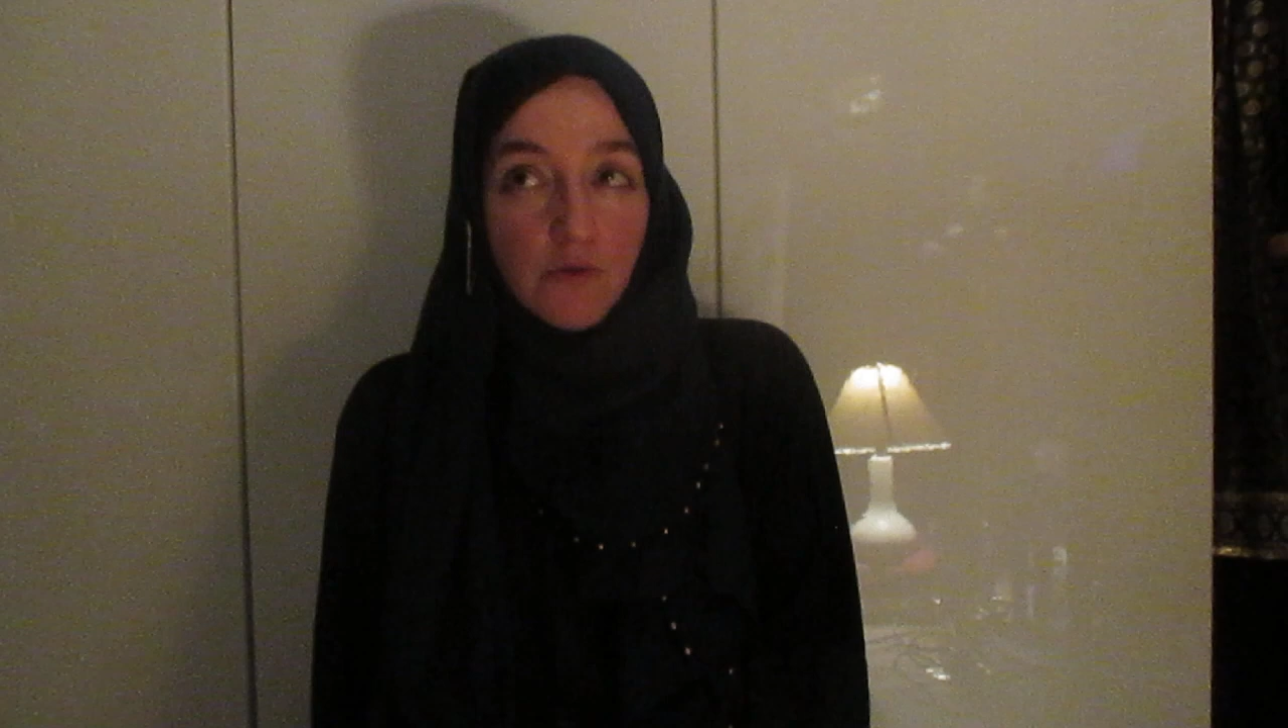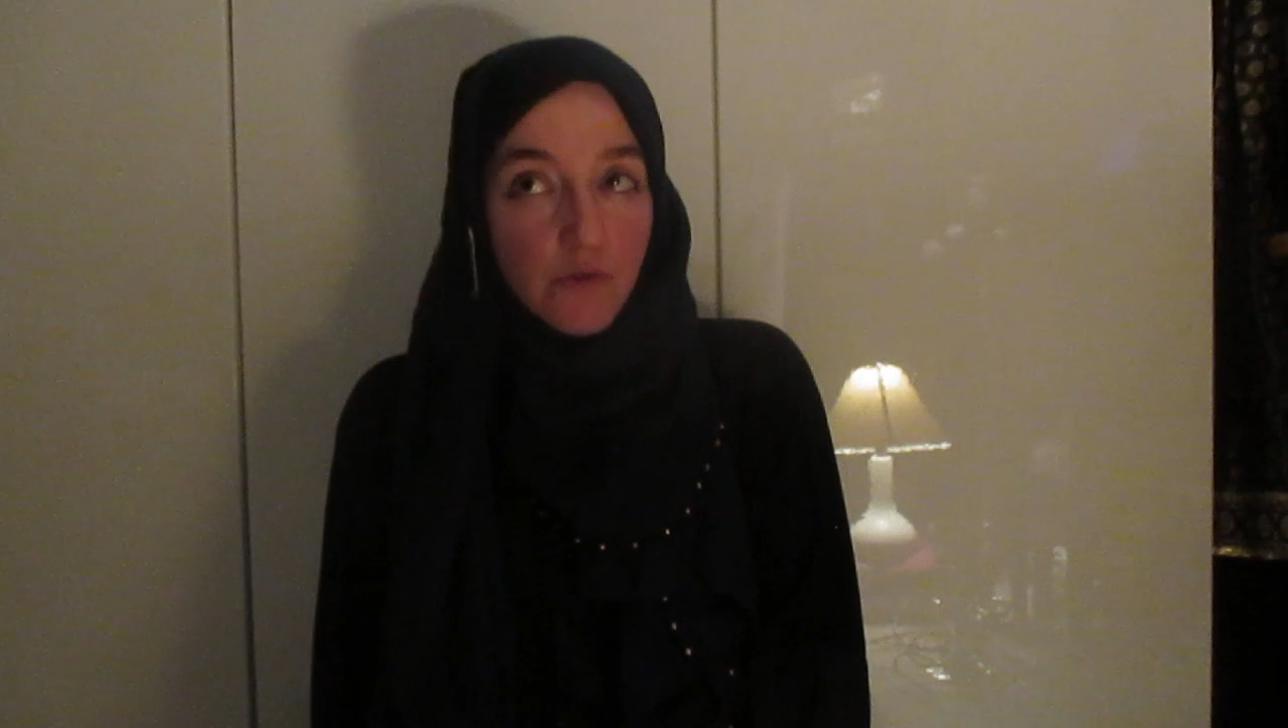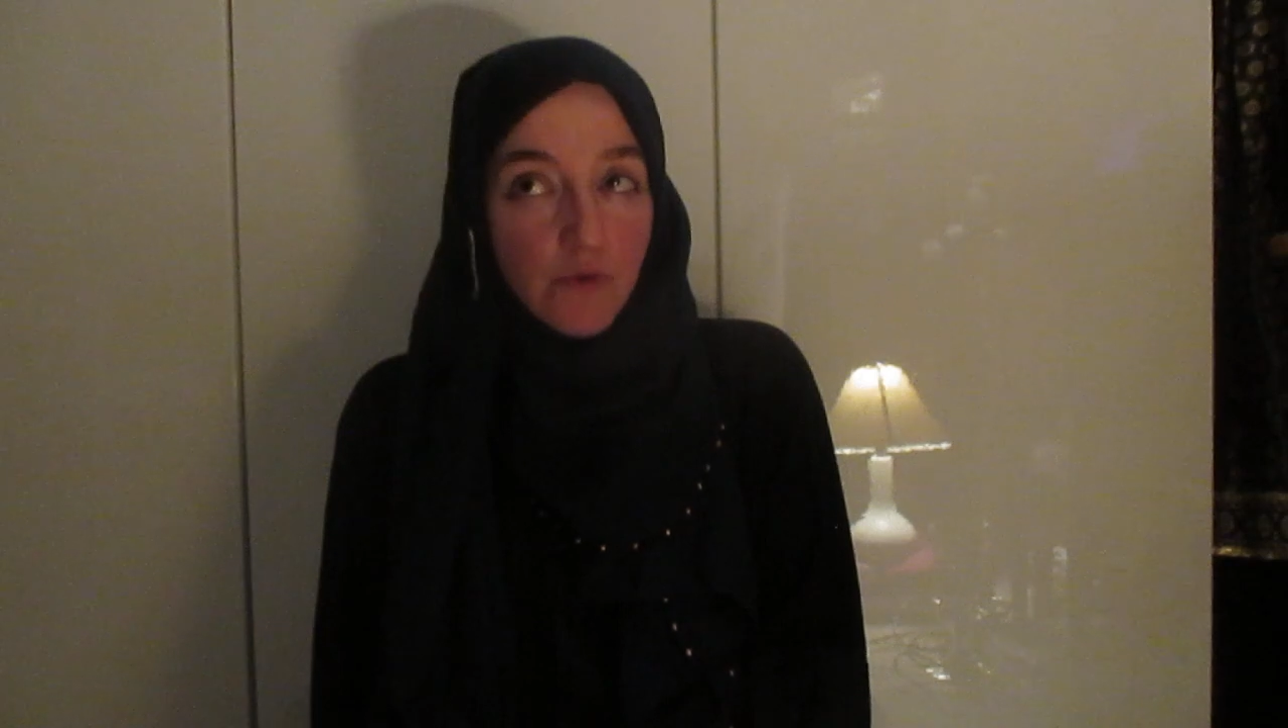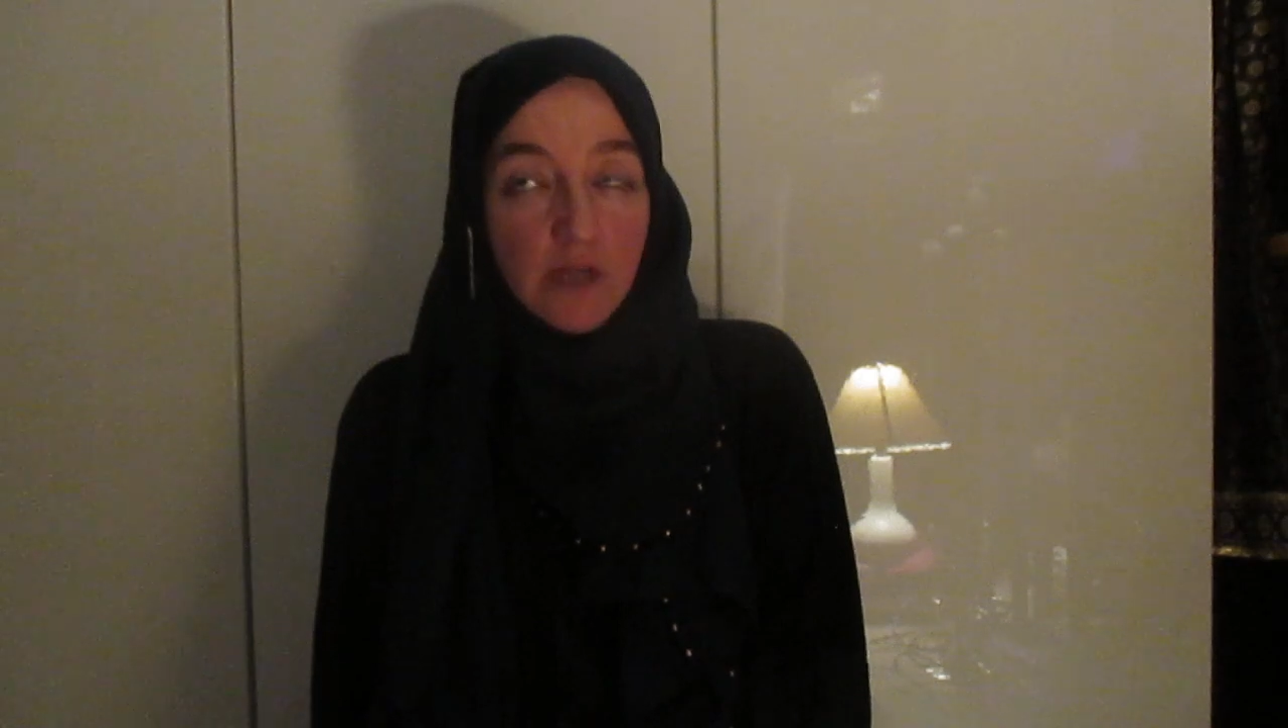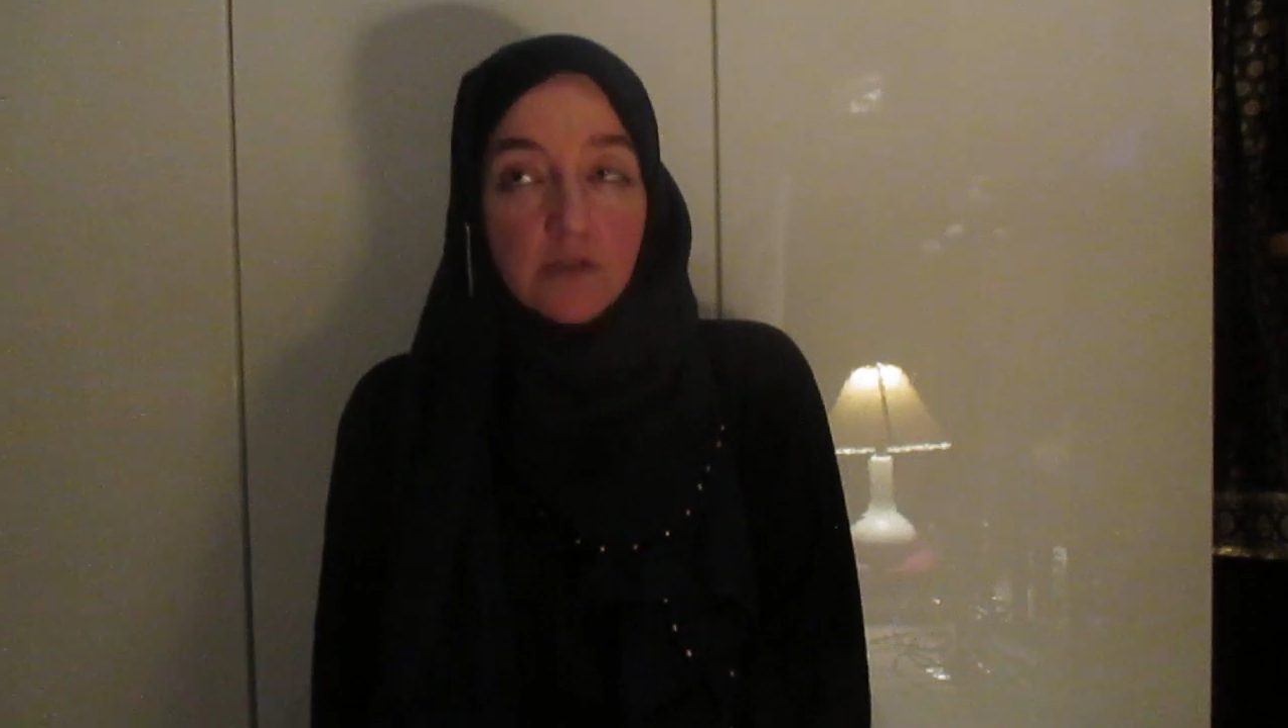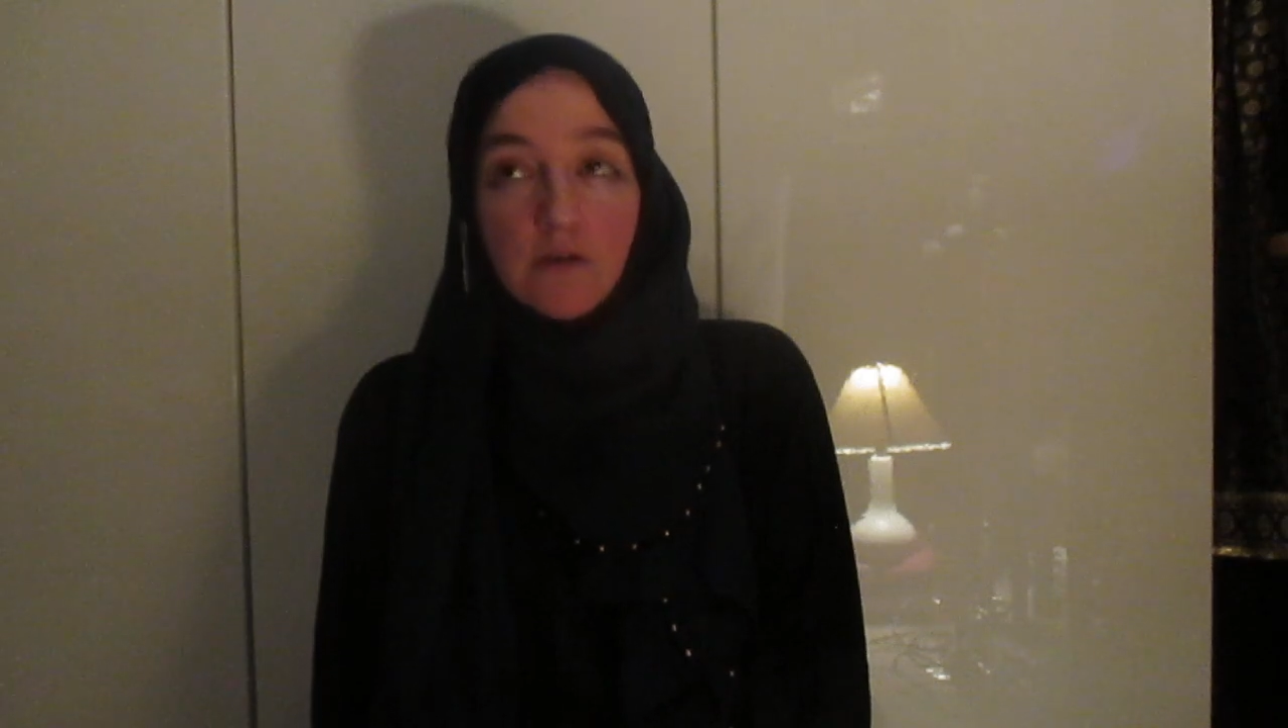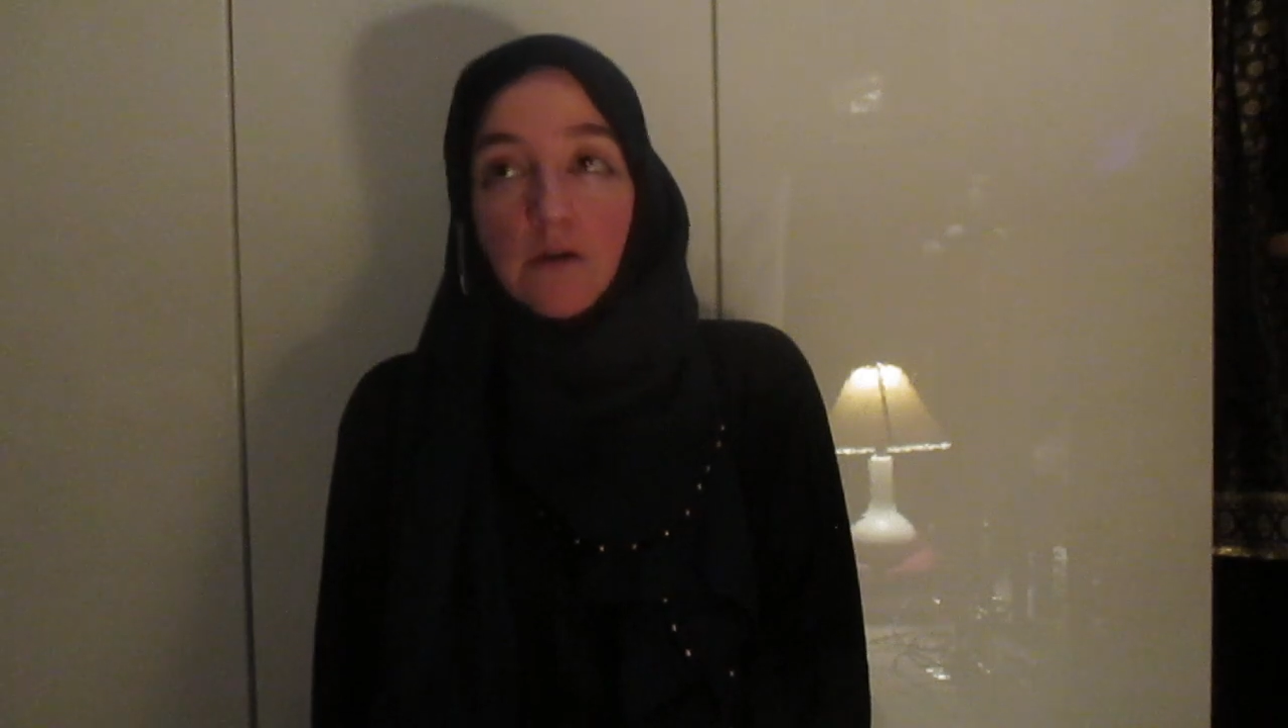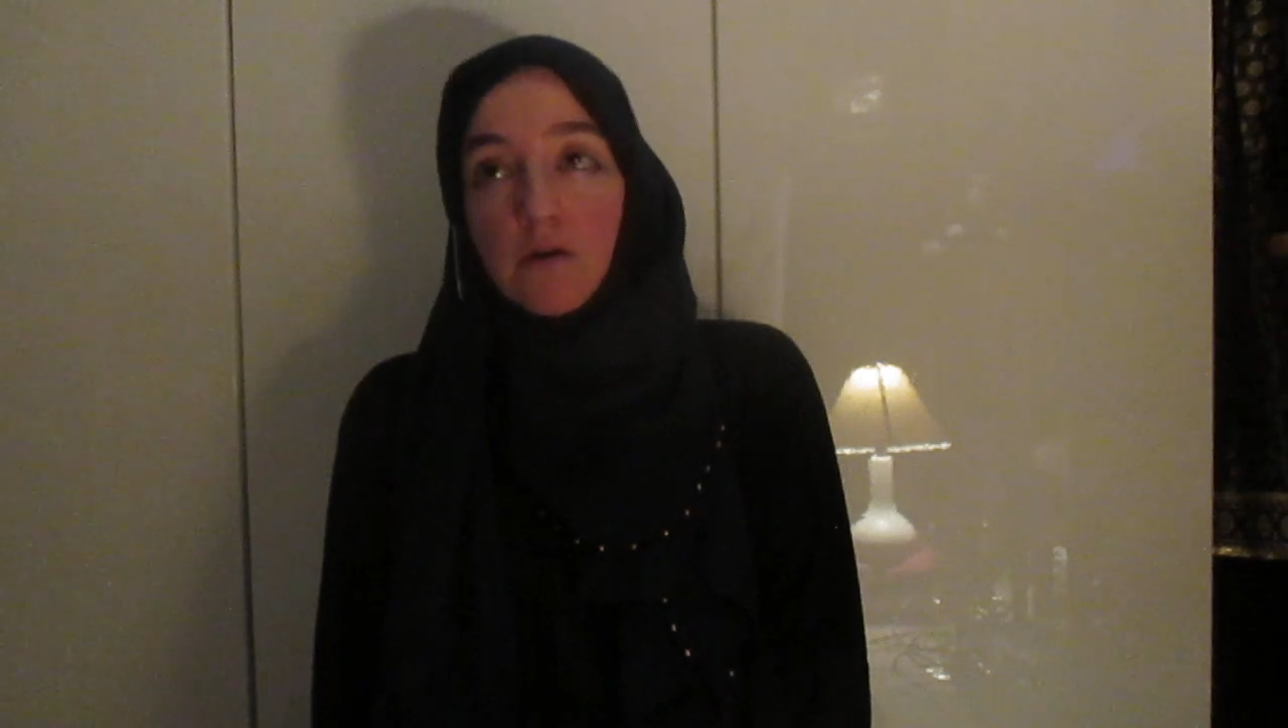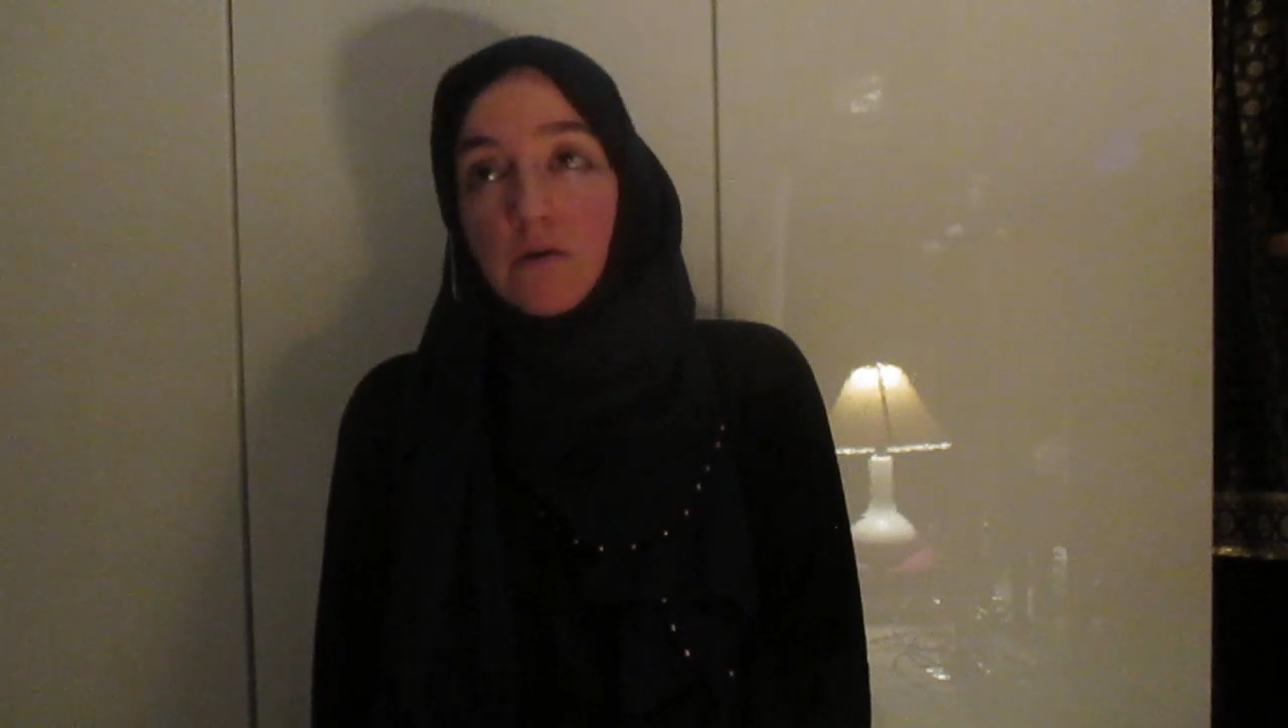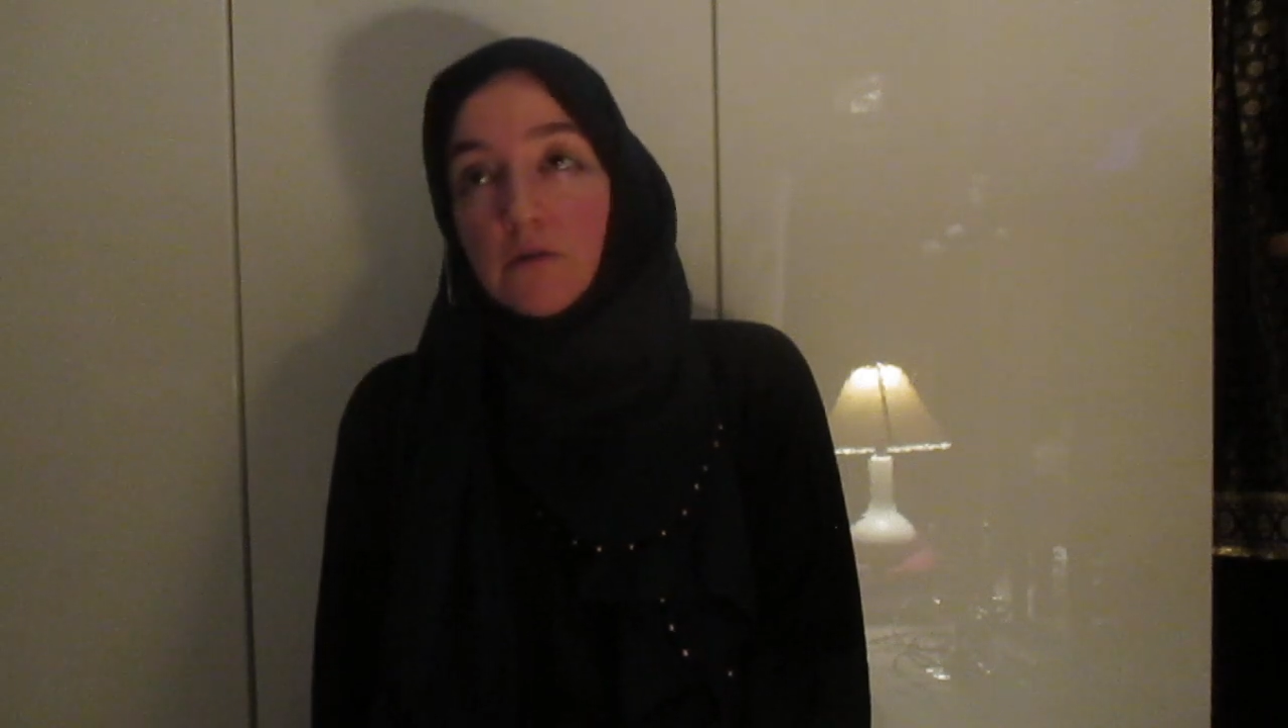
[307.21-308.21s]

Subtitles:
the radio,